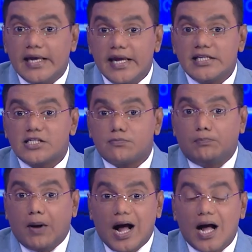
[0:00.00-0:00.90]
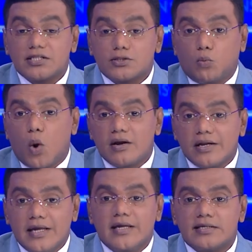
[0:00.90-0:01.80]
It's past
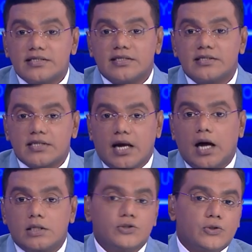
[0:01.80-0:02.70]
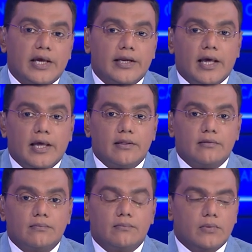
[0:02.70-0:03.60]
1 year since our July 9th.